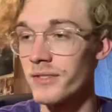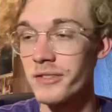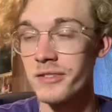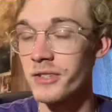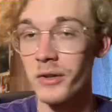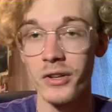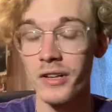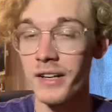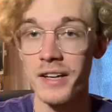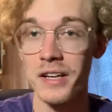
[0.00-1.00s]
so good
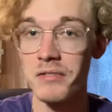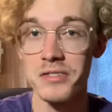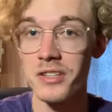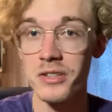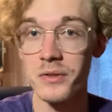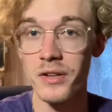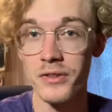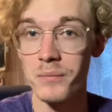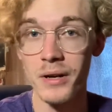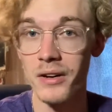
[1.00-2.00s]
I can't even tell you
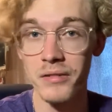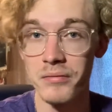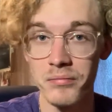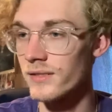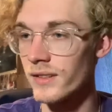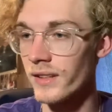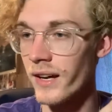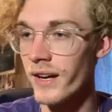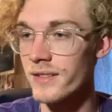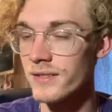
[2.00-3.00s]
nothing about it. The
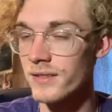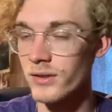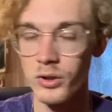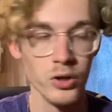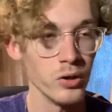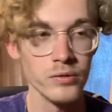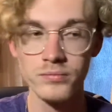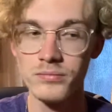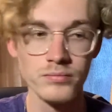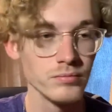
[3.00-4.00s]
cast, good.
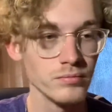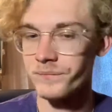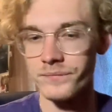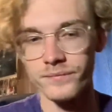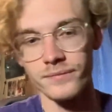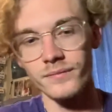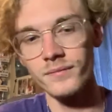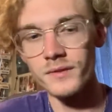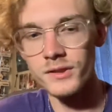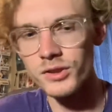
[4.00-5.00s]

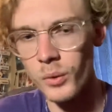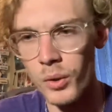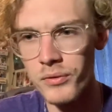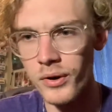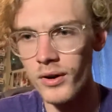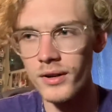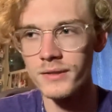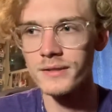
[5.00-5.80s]
So overall,